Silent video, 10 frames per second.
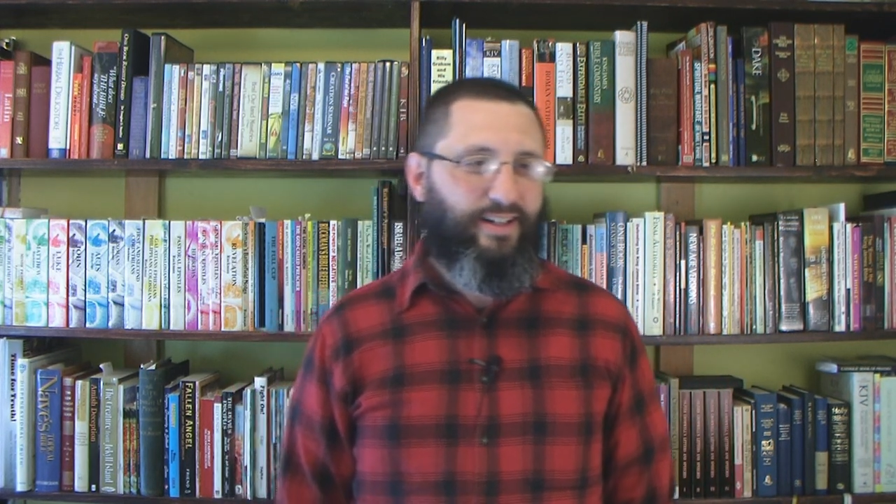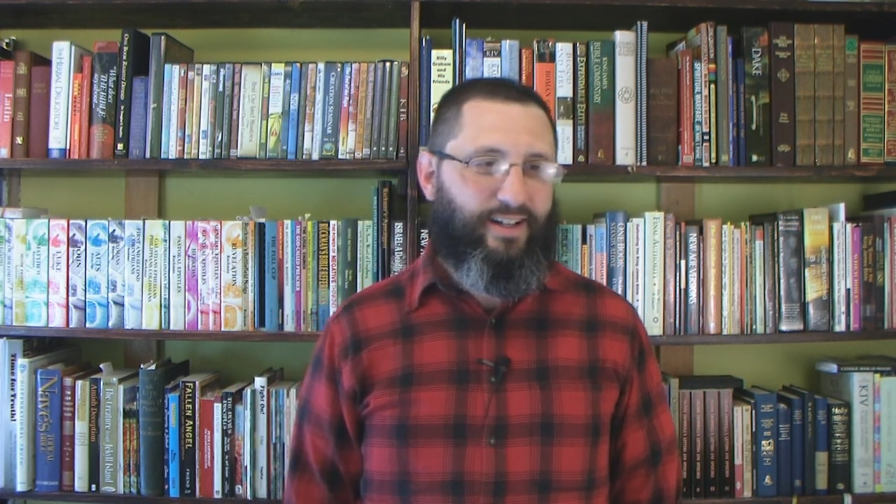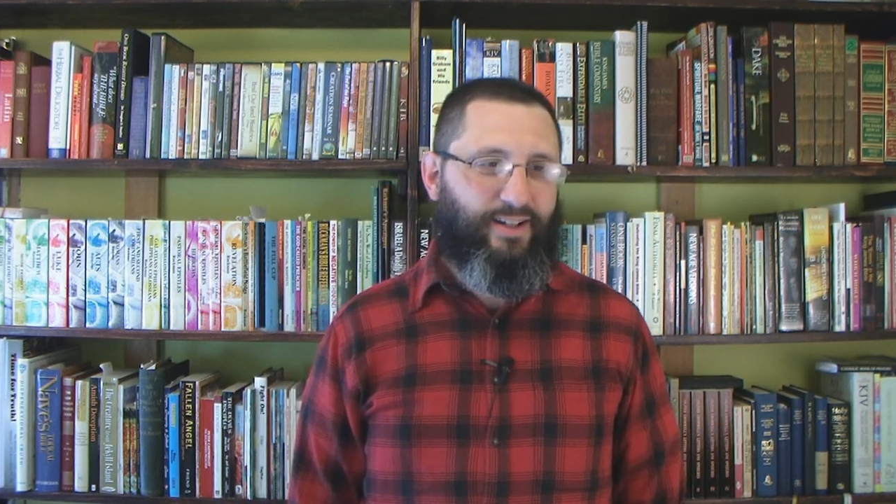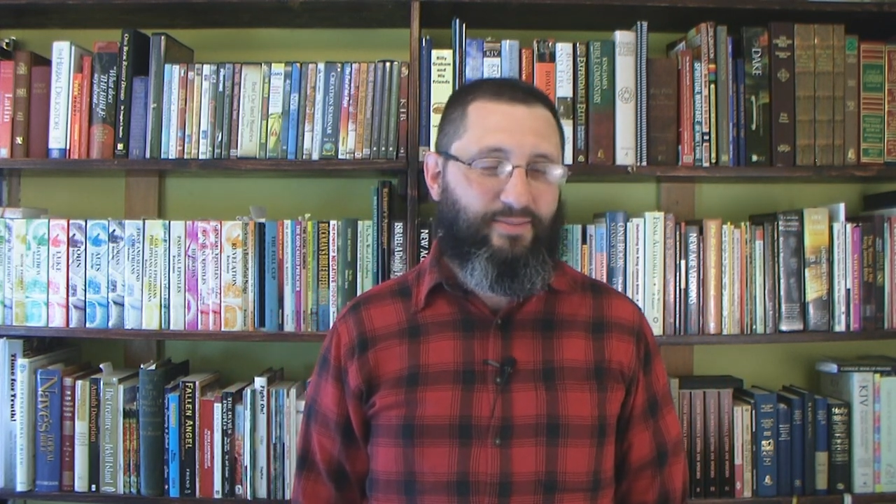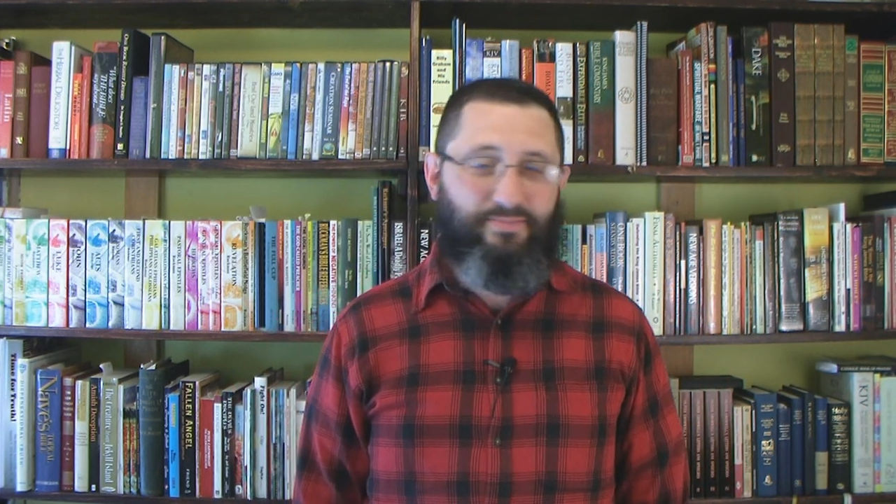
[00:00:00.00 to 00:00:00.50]

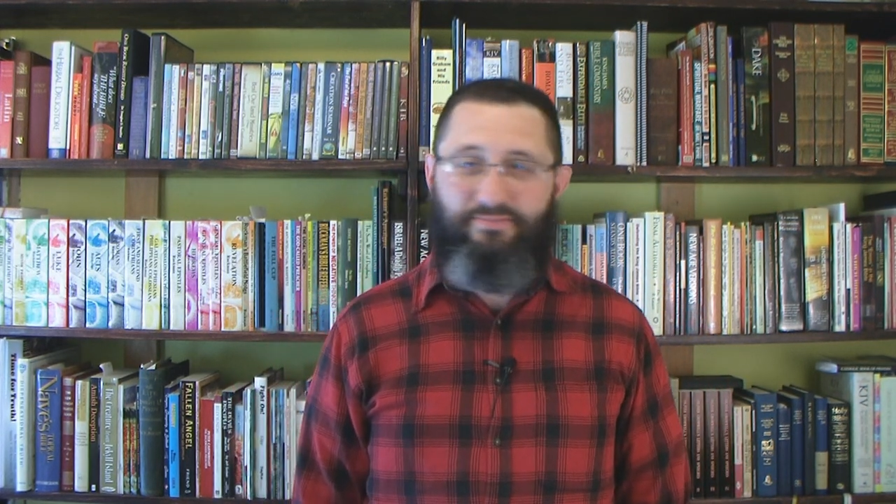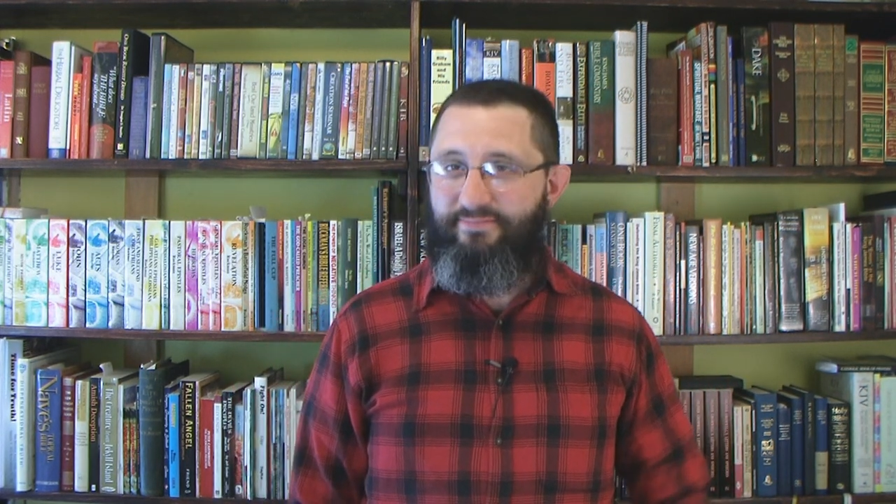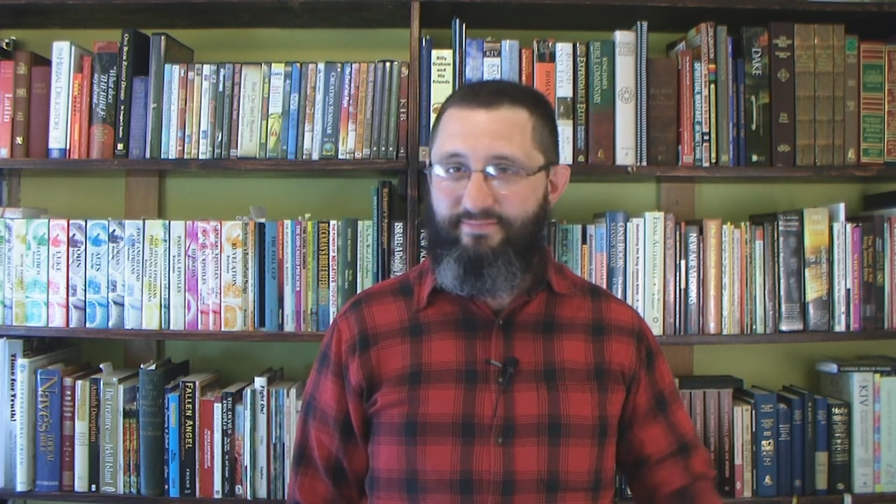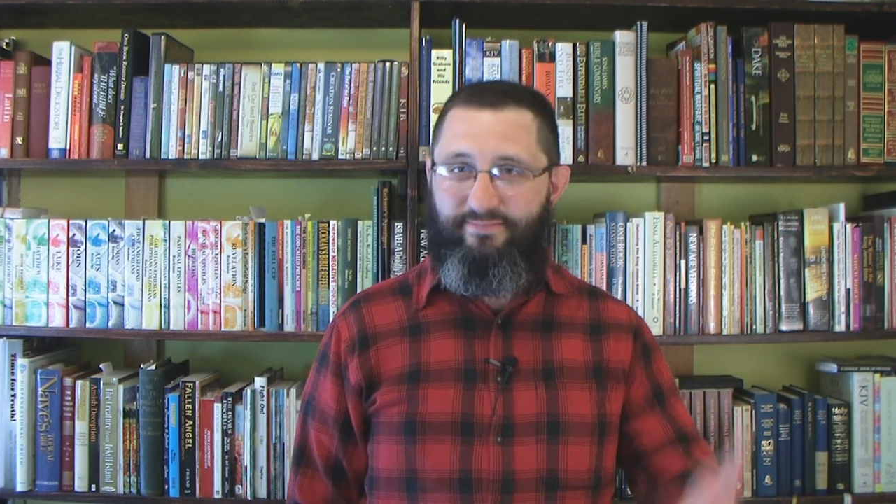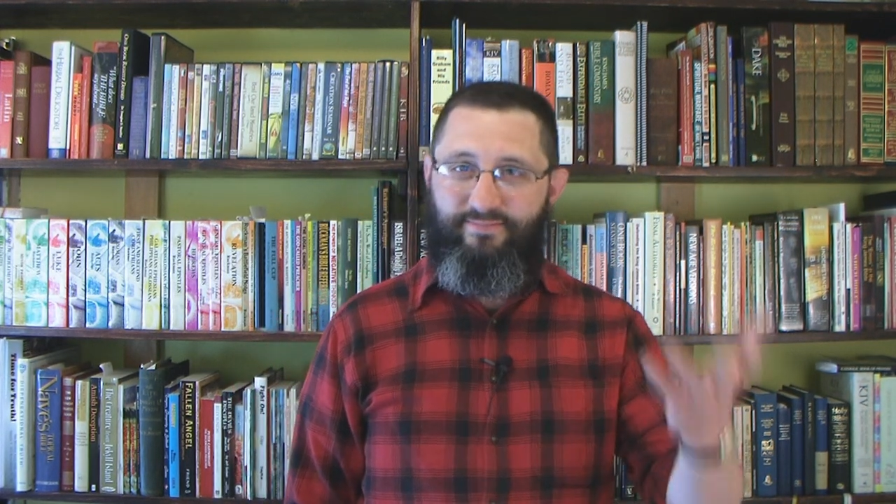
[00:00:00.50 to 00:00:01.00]
Um,
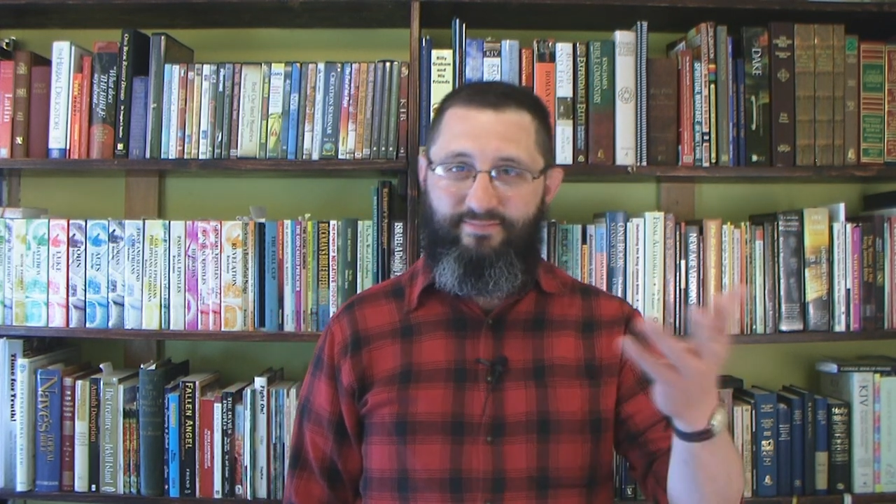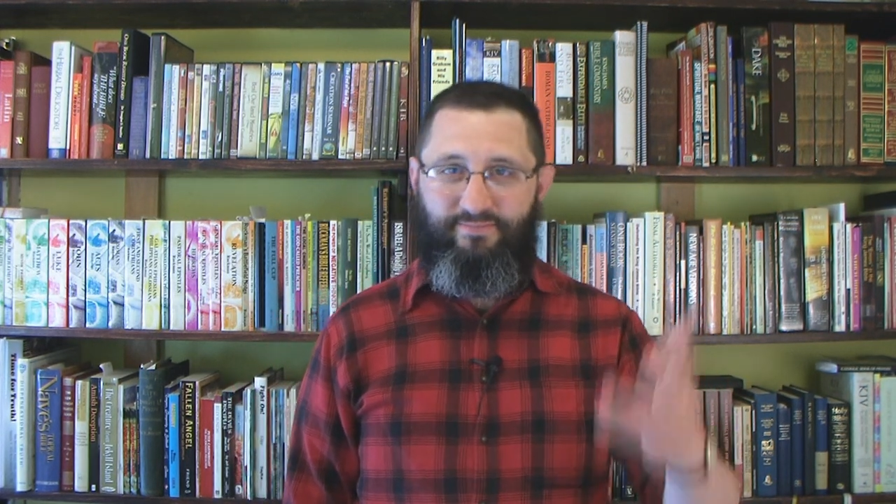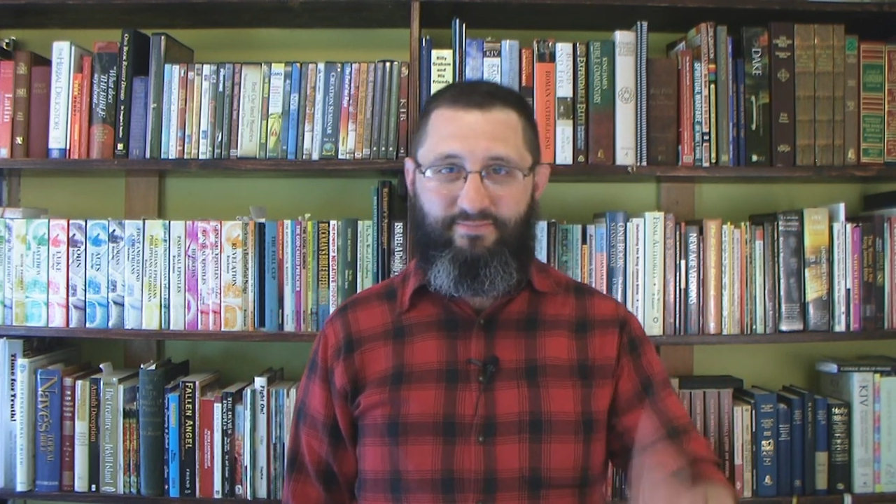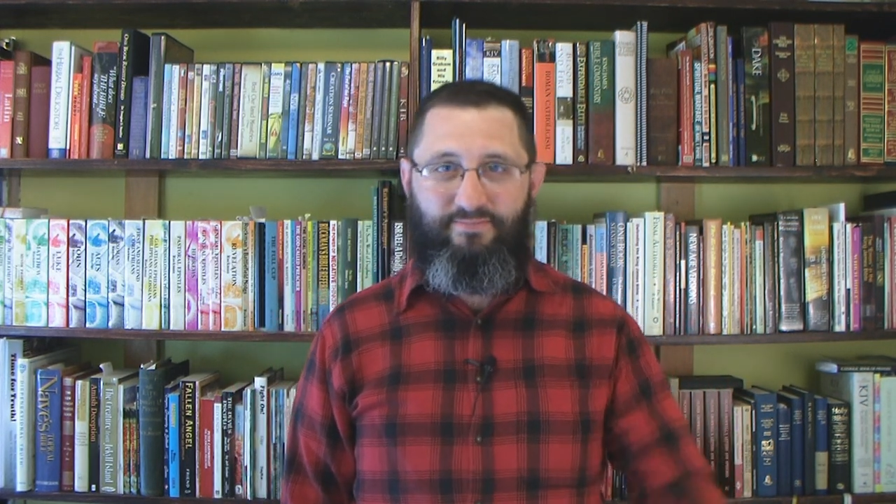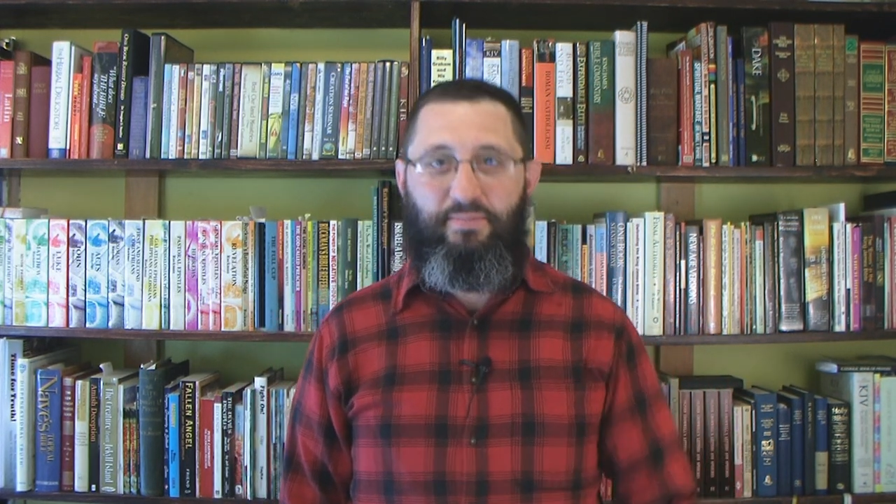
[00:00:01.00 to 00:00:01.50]

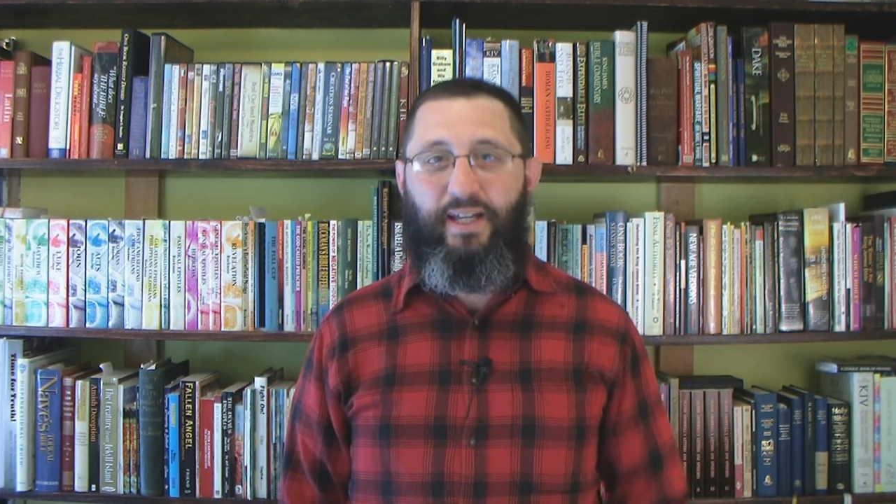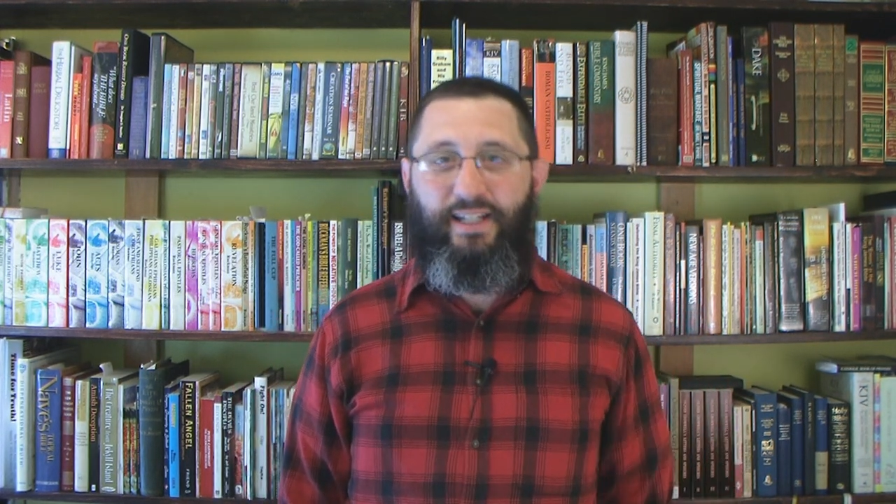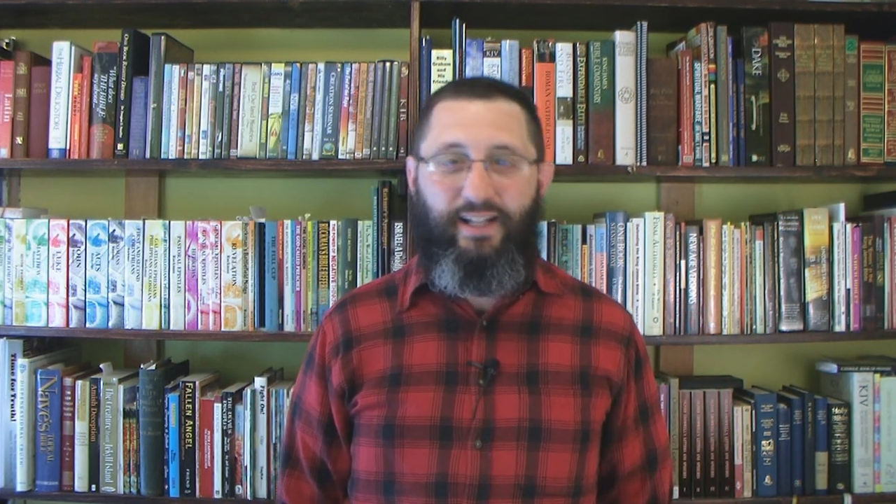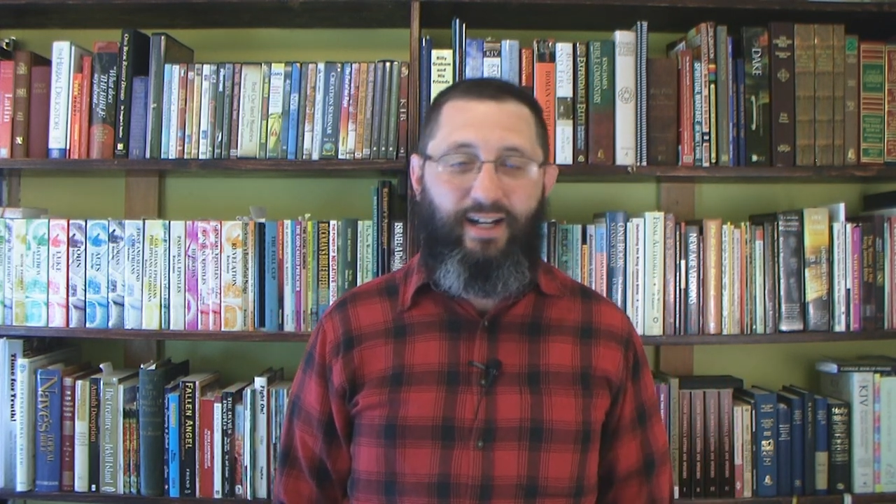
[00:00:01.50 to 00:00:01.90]
pagan